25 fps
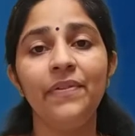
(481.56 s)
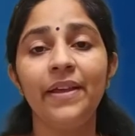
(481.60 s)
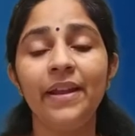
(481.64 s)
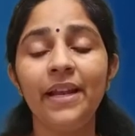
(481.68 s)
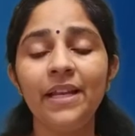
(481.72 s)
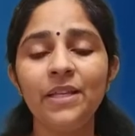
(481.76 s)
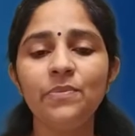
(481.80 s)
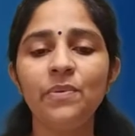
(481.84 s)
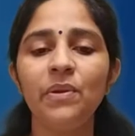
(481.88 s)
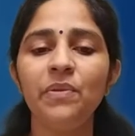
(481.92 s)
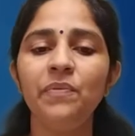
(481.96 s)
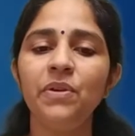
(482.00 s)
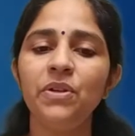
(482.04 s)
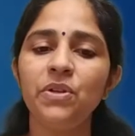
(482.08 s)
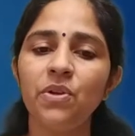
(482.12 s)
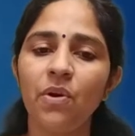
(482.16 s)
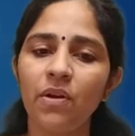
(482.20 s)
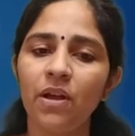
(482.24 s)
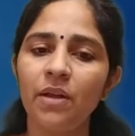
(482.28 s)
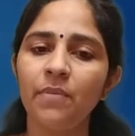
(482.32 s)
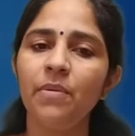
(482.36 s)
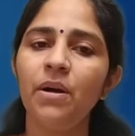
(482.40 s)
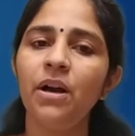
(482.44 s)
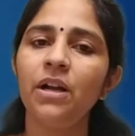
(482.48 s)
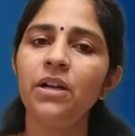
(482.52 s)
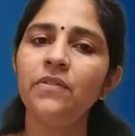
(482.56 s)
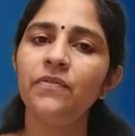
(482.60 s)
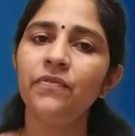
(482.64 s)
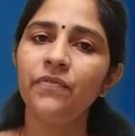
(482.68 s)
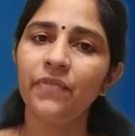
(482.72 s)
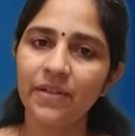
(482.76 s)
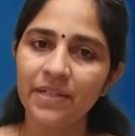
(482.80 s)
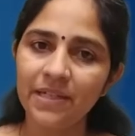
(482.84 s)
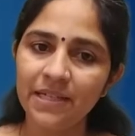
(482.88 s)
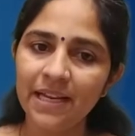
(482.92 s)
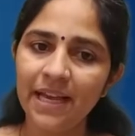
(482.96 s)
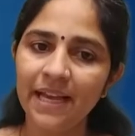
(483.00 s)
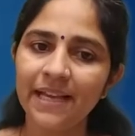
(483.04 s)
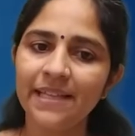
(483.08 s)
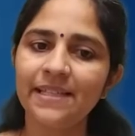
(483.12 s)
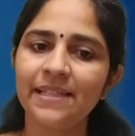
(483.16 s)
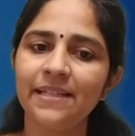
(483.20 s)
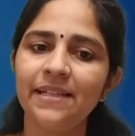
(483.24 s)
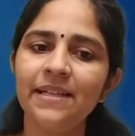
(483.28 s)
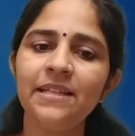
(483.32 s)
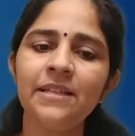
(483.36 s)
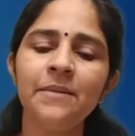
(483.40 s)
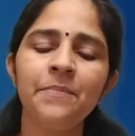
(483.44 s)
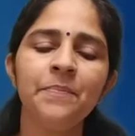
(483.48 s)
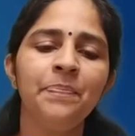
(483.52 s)
Whereas when we talk about
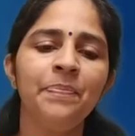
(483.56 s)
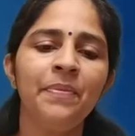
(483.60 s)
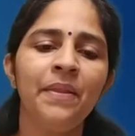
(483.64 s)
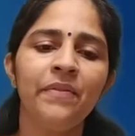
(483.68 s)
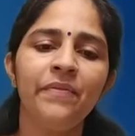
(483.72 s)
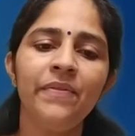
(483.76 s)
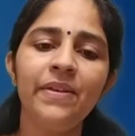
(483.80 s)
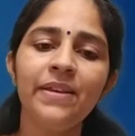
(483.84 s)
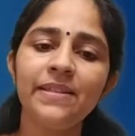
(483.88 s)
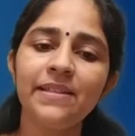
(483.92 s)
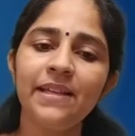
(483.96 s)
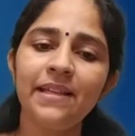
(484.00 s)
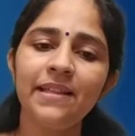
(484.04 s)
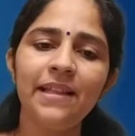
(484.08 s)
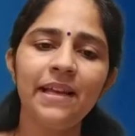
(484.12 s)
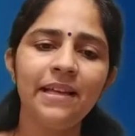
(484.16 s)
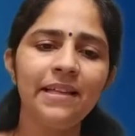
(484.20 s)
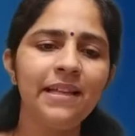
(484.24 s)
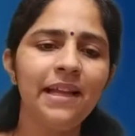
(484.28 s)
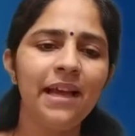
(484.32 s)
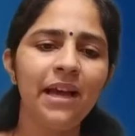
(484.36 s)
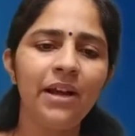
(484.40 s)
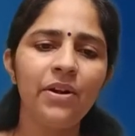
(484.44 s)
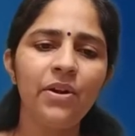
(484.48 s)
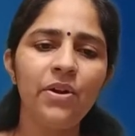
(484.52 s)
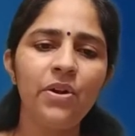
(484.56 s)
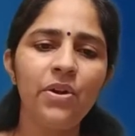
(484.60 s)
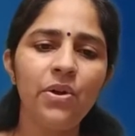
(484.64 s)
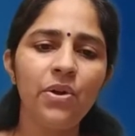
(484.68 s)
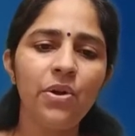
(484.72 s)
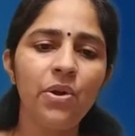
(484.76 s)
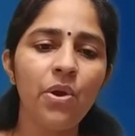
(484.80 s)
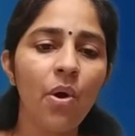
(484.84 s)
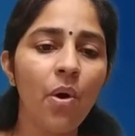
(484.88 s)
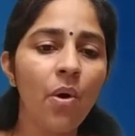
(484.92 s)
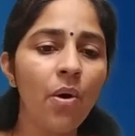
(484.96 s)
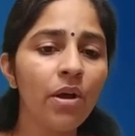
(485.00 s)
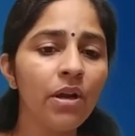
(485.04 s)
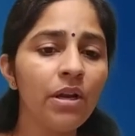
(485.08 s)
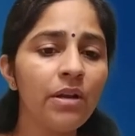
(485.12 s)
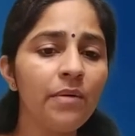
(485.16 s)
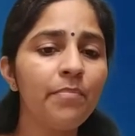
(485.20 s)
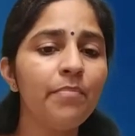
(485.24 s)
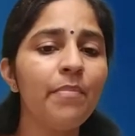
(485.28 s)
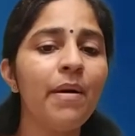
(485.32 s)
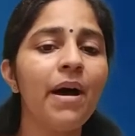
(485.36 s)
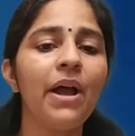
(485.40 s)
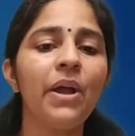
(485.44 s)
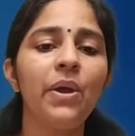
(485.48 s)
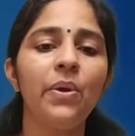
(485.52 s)
fertilizers, we say that they are
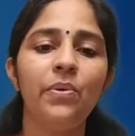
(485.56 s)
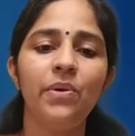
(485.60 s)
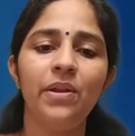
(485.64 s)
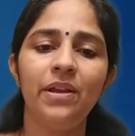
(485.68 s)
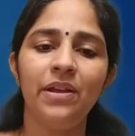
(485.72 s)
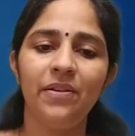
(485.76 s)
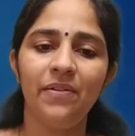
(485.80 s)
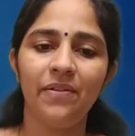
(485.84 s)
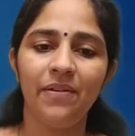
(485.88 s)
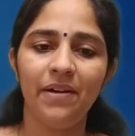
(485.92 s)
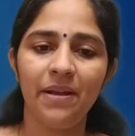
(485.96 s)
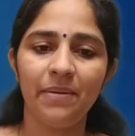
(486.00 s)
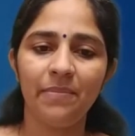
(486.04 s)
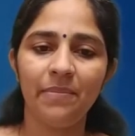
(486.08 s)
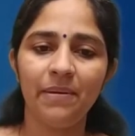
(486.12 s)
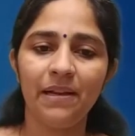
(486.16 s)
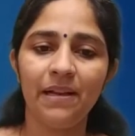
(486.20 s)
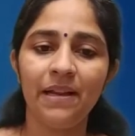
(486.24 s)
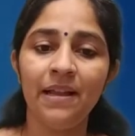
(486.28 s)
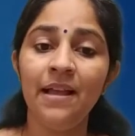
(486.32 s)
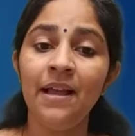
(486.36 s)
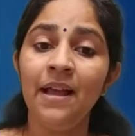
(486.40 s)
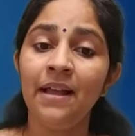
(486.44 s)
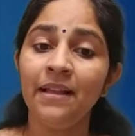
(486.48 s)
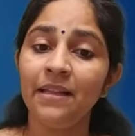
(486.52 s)
non-biodegradable.